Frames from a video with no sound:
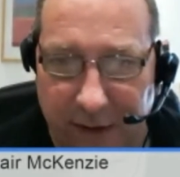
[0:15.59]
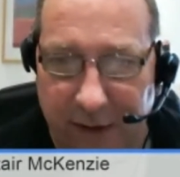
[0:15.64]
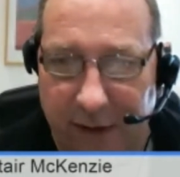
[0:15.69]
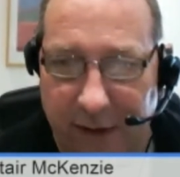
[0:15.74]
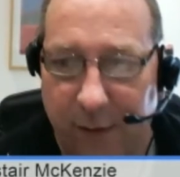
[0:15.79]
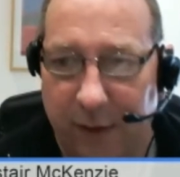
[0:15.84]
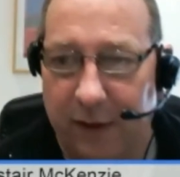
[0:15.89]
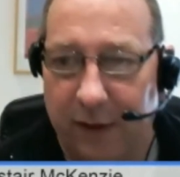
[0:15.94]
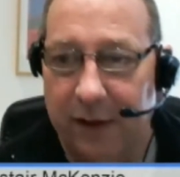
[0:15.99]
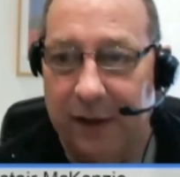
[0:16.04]
There
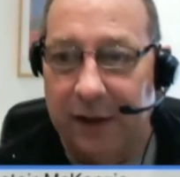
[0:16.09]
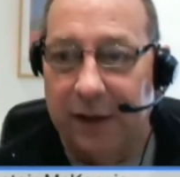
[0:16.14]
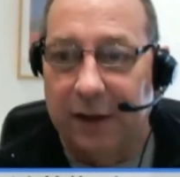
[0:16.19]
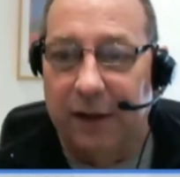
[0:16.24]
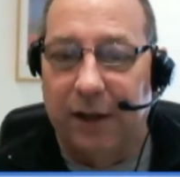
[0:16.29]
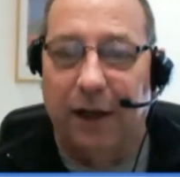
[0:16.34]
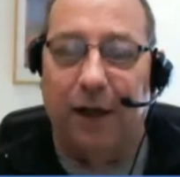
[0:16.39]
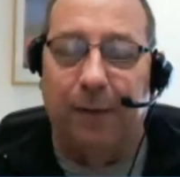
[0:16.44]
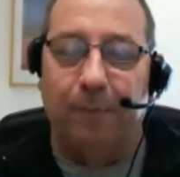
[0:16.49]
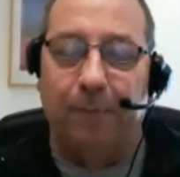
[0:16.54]
we are.
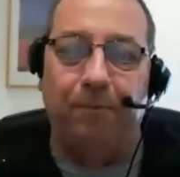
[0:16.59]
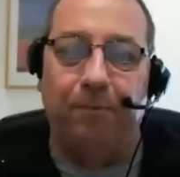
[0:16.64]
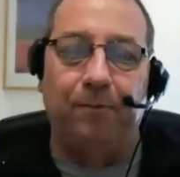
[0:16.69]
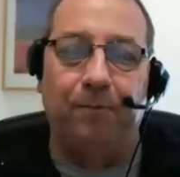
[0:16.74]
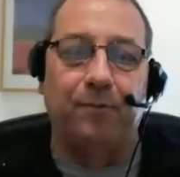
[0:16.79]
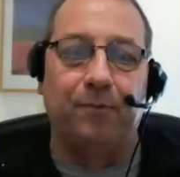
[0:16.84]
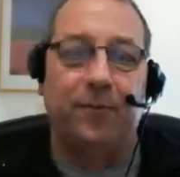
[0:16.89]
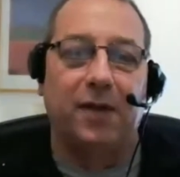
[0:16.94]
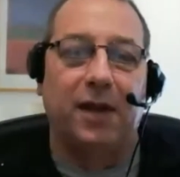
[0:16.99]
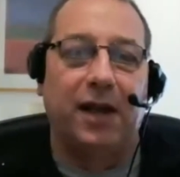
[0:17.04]

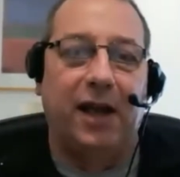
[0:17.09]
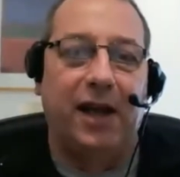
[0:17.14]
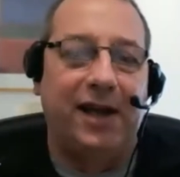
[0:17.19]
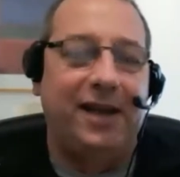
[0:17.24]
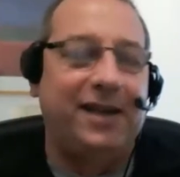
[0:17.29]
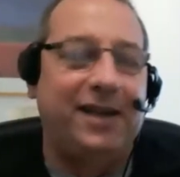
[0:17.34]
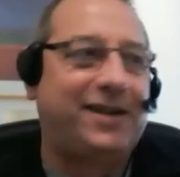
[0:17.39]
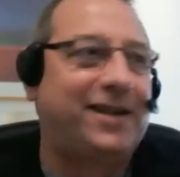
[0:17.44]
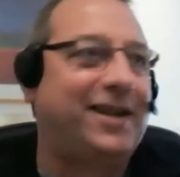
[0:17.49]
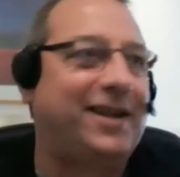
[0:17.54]

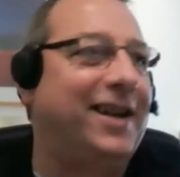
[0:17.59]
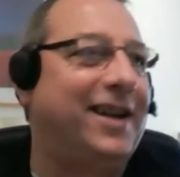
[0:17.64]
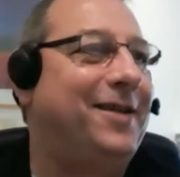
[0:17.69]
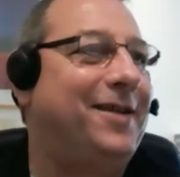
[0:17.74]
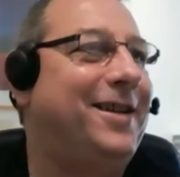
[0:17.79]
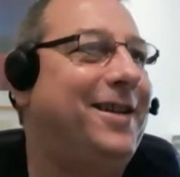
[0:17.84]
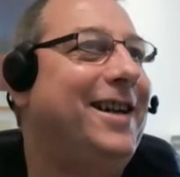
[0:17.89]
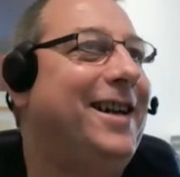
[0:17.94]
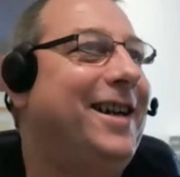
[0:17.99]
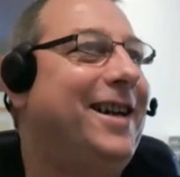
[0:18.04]
It's
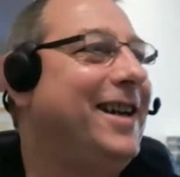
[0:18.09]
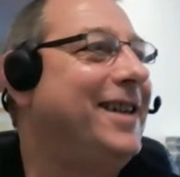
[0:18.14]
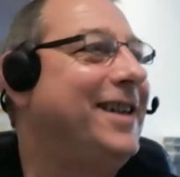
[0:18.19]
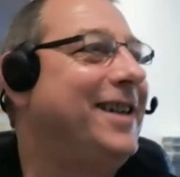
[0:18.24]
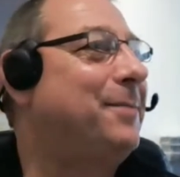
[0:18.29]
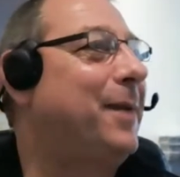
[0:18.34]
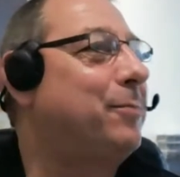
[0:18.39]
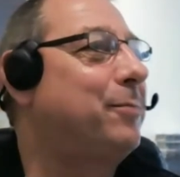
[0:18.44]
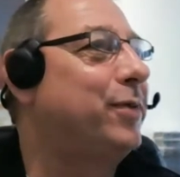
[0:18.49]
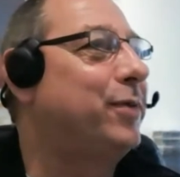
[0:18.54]
it's
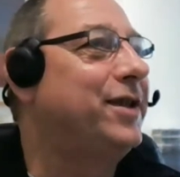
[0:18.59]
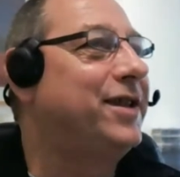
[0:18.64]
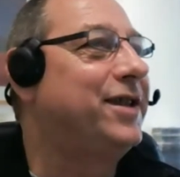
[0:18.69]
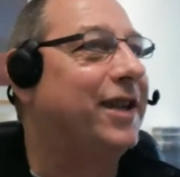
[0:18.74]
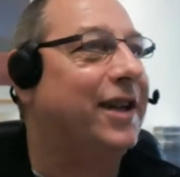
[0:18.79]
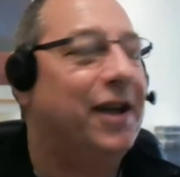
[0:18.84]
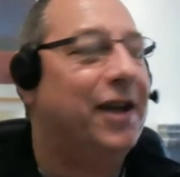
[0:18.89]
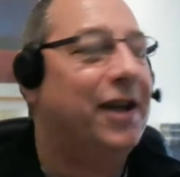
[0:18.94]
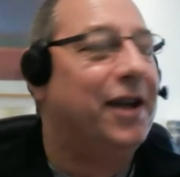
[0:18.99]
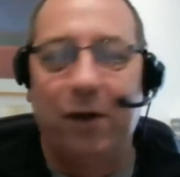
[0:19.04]
my printer,
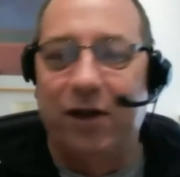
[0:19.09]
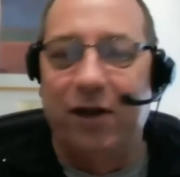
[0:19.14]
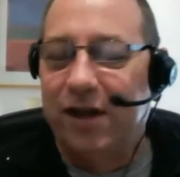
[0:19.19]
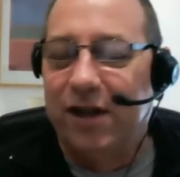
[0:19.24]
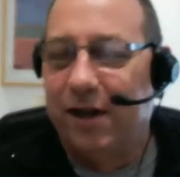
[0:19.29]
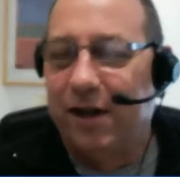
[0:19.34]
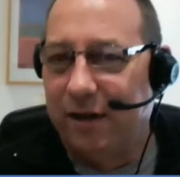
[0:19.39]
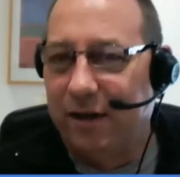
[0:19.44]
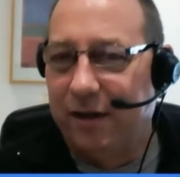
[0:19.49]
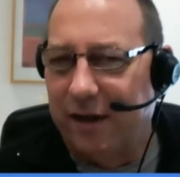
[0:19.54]
which
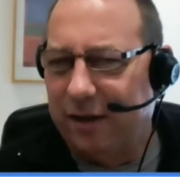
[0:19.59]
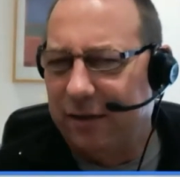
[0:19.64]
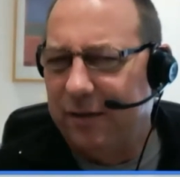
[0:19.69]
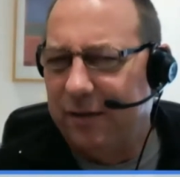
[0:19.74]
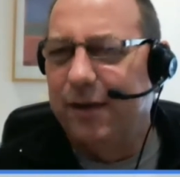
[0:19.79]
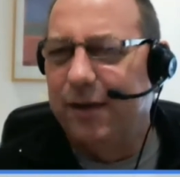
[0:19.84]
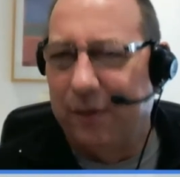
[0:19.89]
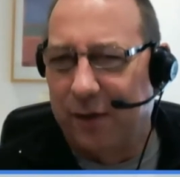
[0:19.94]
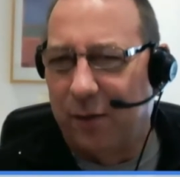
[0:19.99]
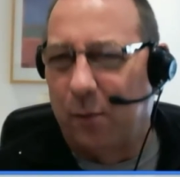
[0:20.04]
you know
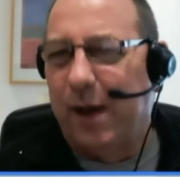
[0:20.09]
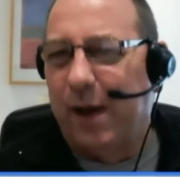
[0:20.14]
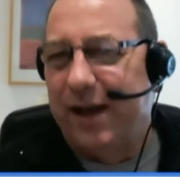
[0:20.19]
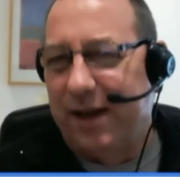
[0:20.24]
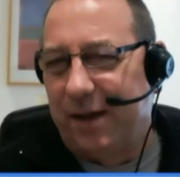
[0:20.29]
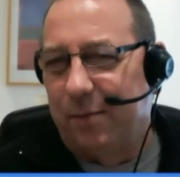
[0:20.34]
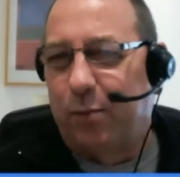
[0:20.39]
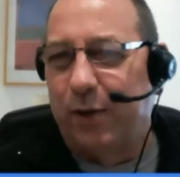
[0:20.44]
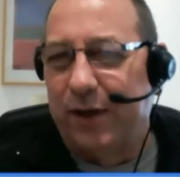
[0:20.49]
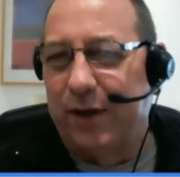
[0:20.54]
in the way
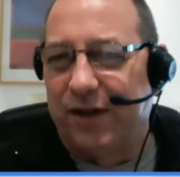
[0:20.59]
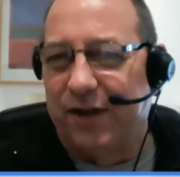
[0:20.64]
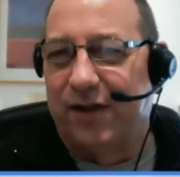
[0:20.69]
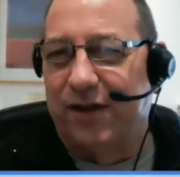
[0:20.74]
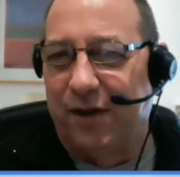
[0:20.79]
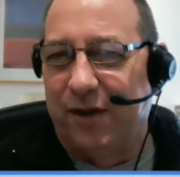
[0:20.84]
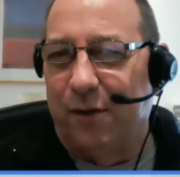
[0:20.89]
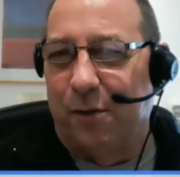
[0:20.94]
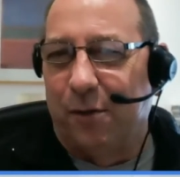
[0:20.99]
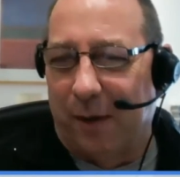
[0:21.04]
that printers
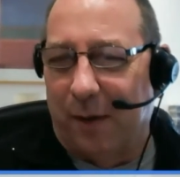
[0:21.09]
do.